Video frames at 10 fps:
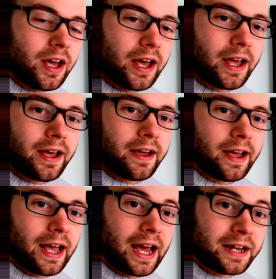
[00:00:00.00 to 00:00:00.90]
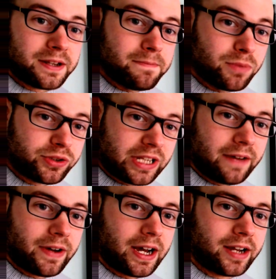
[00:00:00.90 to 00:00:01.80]
and it must
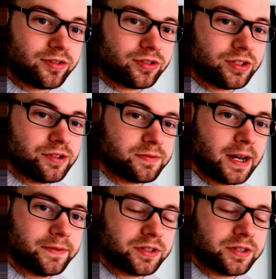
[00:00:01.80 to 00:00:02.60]
have a hydrogen as well.